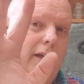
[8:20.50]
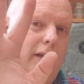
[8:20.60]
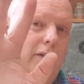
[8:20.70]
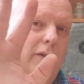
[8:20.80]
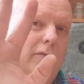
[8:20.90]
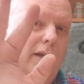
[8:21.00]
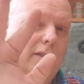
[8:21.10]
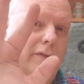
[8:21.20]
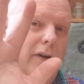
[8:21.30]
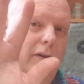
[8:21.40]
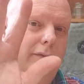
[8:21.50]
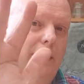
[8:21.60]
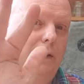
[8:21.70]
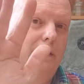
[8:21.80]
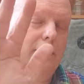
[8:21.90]
in the rest of our
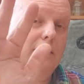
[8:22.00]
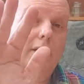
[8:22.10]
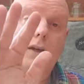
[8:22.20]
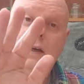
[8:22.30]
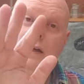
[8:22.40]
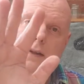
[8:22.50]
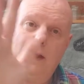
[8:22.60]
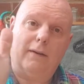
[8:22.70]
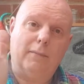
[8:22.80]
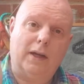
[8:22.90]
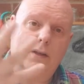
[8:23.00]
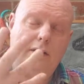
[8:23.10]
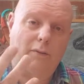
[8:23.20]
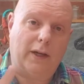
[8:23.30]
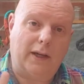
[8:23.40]
fingers. That means
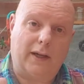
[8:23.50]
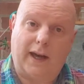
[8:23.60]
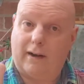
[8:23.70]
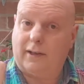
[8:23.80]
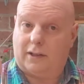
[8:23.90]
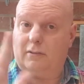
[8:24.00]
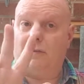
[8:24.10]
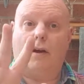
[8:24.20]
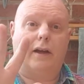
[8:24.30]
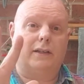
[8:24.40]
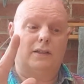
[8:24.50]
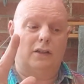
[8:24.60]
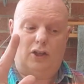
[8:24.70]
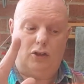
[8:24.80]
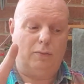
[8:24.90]
that we can characterise the
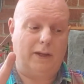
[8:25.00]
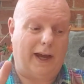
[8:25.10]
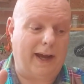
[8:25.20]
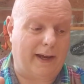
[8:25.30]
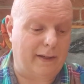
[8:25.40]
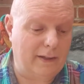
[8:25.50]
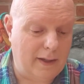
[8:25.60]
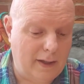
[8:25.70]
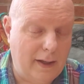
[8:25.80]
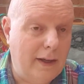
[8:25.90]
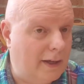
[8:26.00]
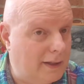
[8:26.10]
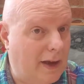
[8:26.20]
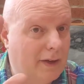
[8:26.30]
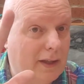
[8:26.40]
human hand as
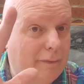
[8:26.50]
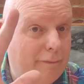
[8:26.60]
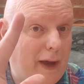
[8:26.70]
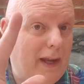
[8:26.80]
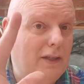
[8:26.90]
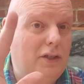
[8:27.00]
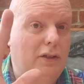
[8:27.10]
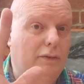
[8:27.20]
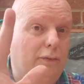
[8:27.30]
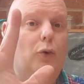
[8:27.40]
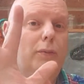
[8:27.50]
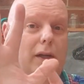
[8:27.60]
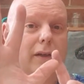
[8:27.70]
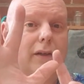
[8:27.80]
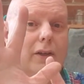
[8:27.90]
having the phalangeal
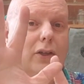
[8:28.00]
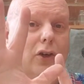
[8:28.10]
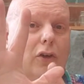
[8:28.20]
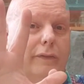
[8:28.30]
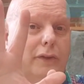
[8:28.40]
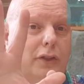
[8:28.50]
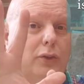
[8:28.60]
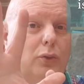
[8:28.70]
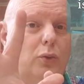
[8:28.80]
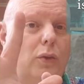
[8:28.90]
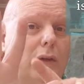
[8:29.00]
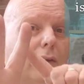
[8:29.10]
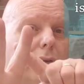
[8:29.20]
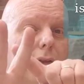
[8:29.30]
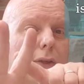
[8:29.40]
formula of 2,
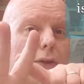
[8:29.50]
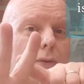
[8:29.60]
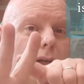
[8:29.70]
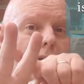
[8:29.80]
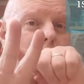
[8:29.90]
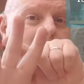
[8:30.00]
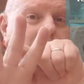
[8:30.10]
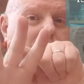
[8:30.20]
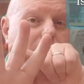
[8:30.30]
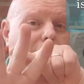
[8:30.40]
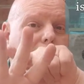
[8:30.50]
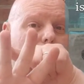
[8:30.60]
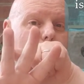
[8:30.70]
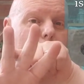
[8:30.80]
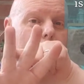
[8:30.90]
3, 3,
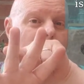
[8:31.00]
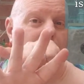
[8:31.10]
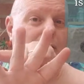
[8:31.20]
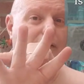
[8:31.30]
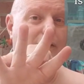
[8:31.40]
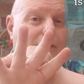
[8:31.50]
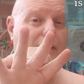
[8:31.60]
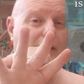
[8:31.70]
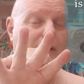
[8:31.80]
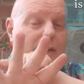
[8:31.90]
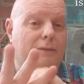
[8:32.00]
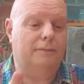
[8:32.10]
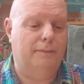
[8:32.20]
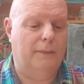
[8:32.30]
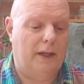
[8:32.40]
3, 3.
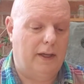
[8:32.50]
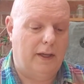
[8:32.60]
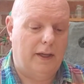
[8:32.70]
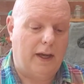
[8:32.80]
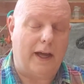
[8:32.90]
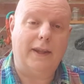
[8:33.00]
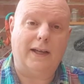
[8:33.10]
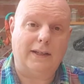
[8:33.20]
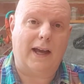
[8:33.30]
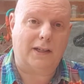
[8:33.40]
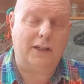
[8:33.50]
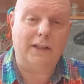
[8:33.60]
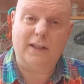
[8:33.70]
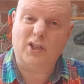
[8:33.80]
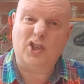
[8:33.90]
And that's actually
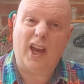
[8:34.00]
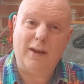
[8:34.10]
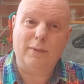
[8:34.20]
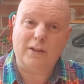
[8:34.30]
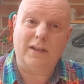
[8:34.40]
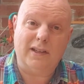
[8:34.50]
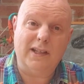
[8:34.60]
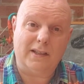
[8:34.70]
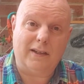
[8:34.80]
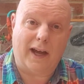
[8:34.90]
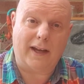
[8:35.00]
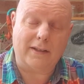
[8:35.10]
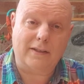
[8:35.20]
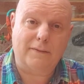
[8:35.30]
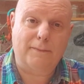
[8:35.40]
the same as the lizard has.